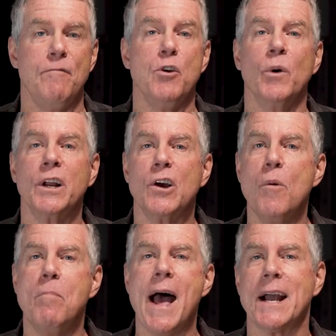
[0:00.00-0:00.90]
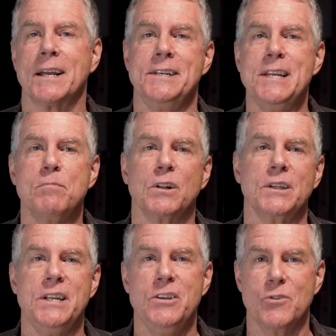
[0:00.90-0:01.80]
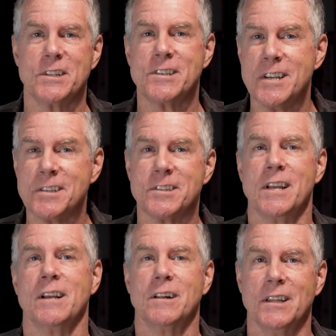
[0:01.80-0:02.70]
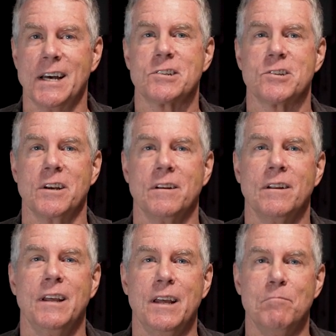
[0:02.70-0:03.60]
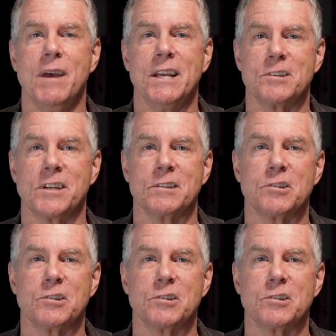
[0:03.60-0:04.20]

If you want to go back and deep clean your existing collection, it makes sense.